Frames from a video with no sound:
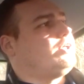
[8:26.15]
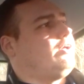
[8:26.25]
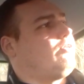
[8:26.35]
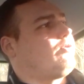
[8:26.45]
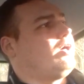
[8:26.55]

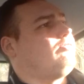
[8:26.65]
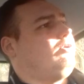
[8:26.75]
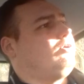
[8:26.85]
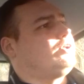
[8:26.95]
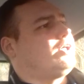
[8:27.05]
They thrive
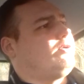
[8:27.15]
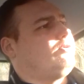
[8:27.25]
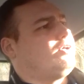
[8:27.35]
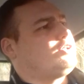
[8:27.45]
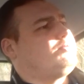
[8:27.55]
alongside
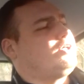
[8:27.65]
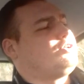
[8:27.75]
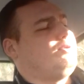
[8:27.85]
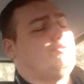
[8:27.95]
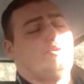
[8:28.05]
with us because
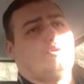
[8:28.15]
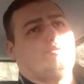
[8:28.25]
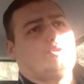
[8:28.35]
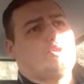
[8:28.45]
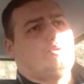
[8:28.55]
we formed